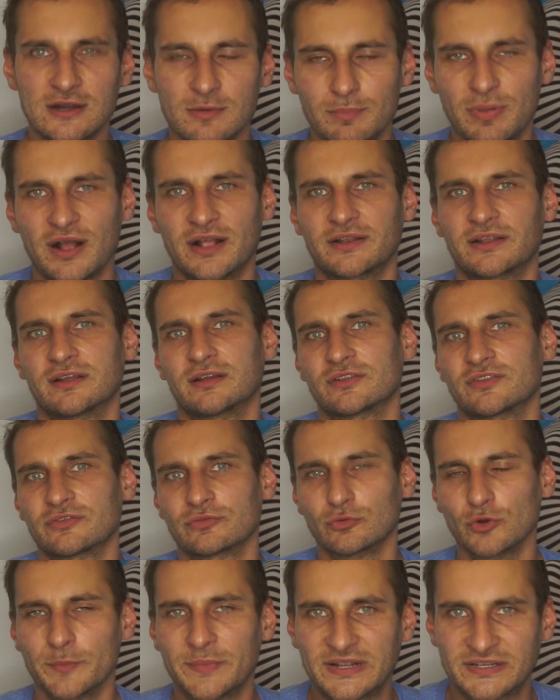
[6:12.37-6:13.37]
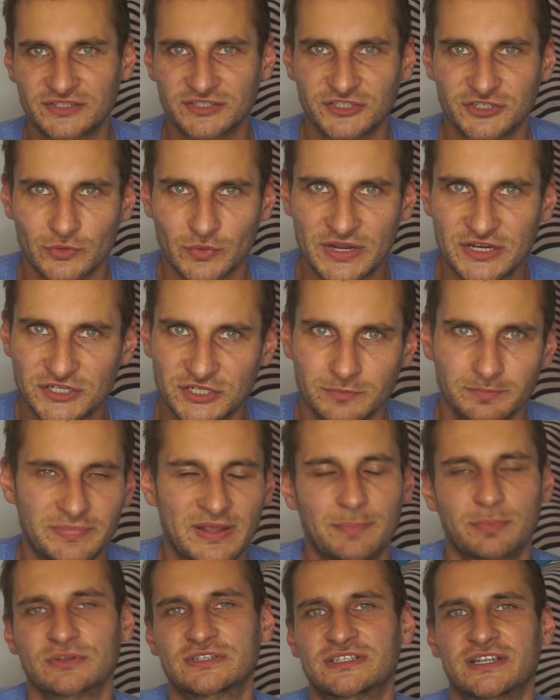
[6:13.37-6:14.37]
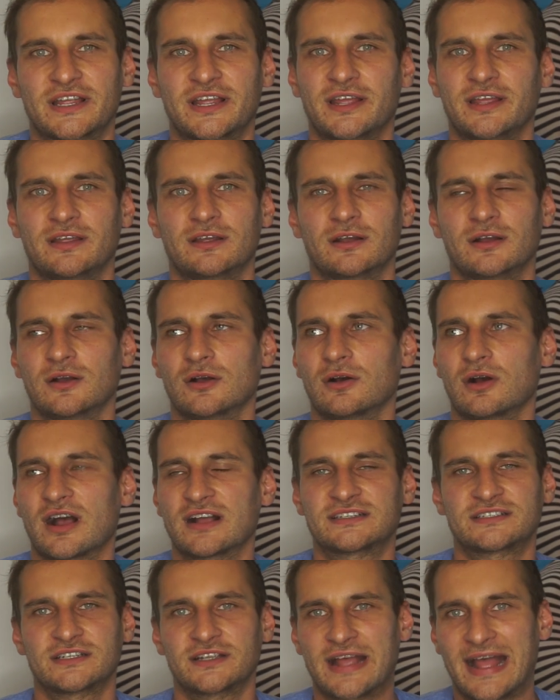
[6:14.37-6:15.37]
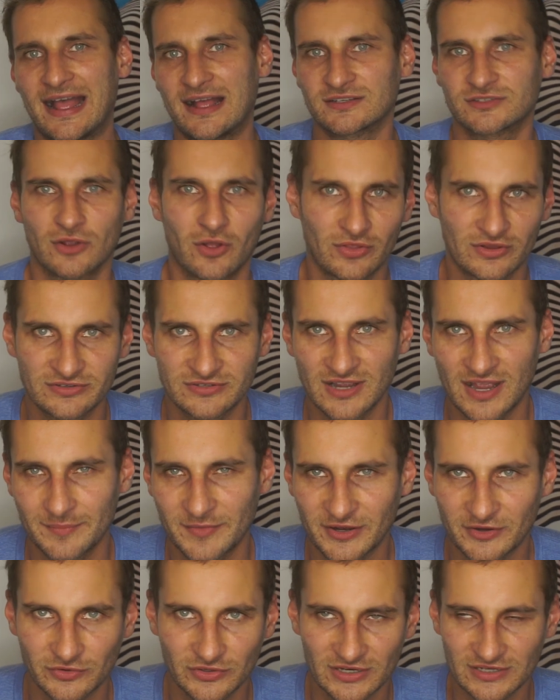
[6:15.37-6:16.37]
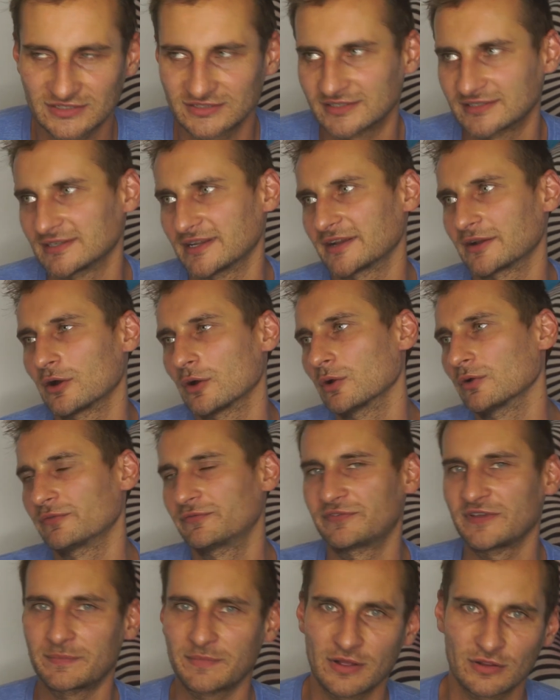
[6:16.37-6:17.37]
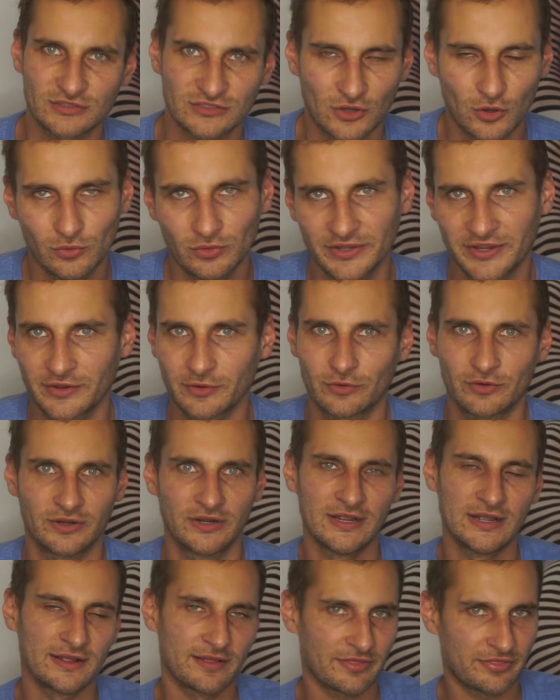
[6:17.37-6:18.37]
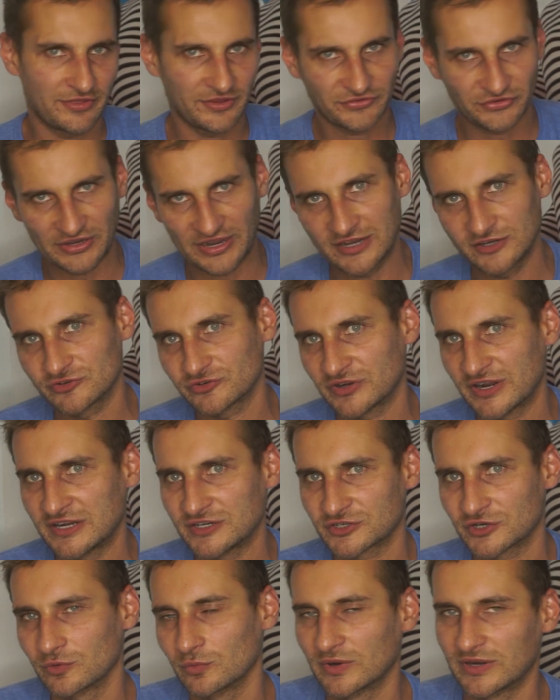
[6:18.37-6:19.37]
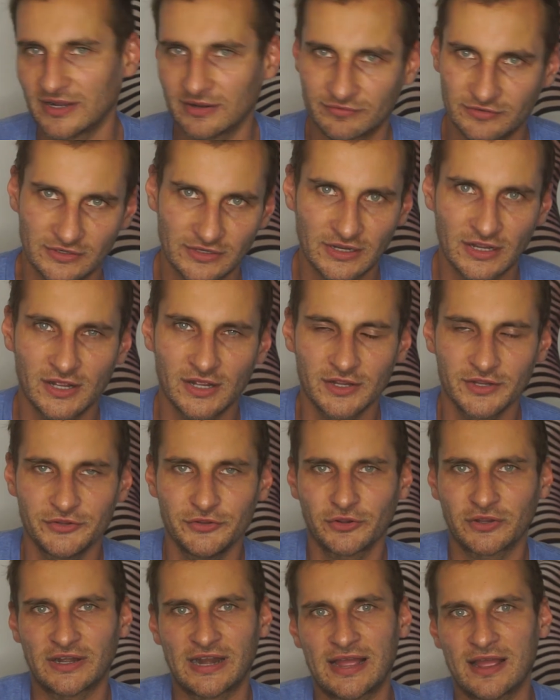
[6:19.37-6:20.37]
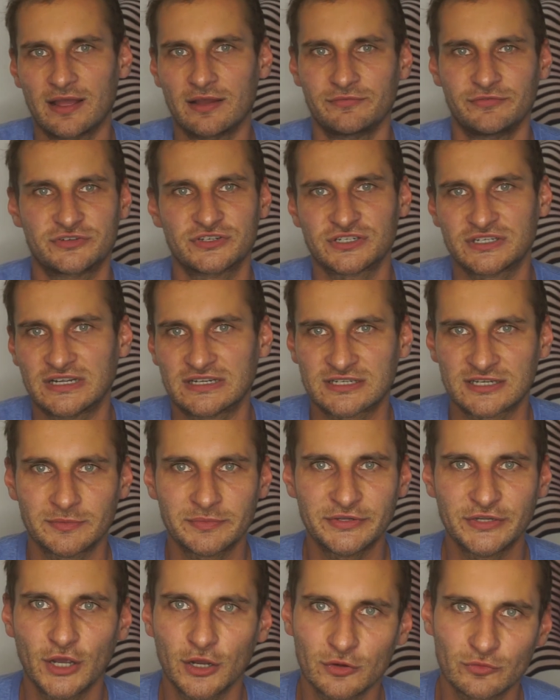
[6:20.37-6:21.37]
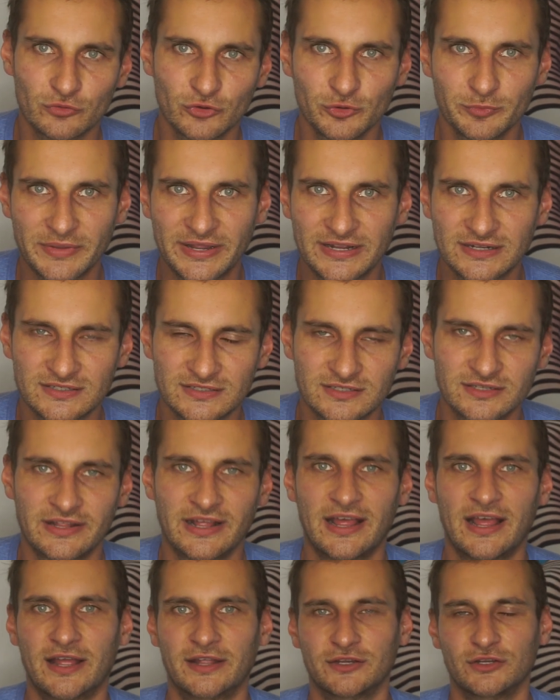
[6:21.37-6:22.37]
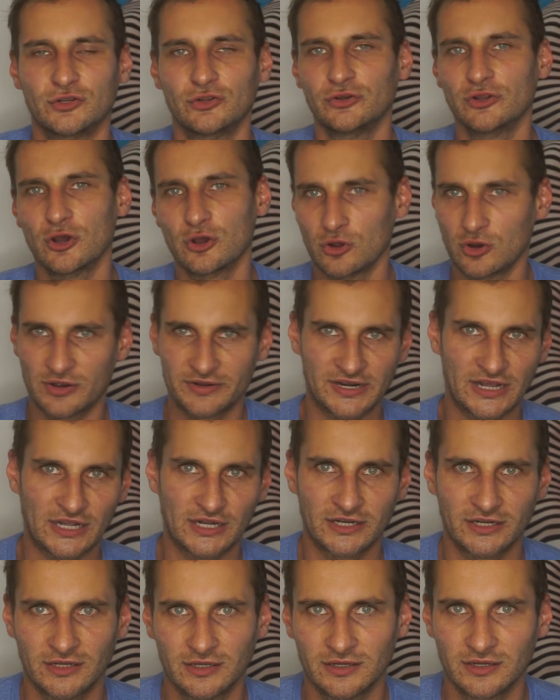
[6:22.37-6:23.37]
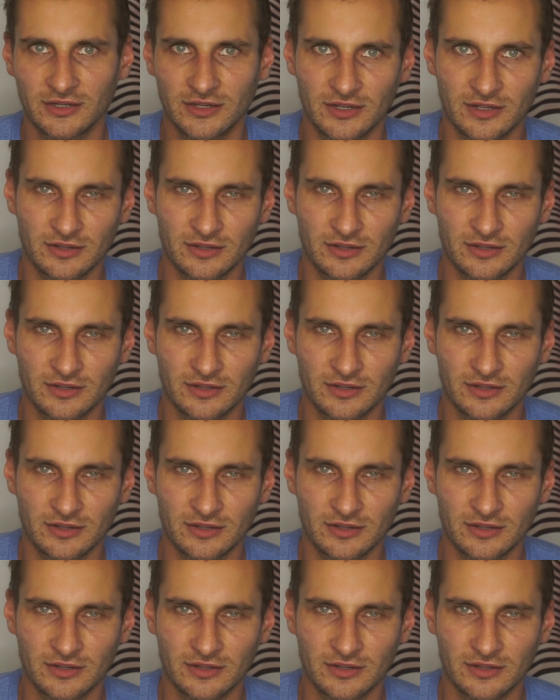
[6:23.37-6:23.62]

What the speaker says: But as a roommate situation, people say, I see ads all the time on Craigslist like, oh, females only, or this age range, or whatever. You could just get some young roommates that you know are not gonna,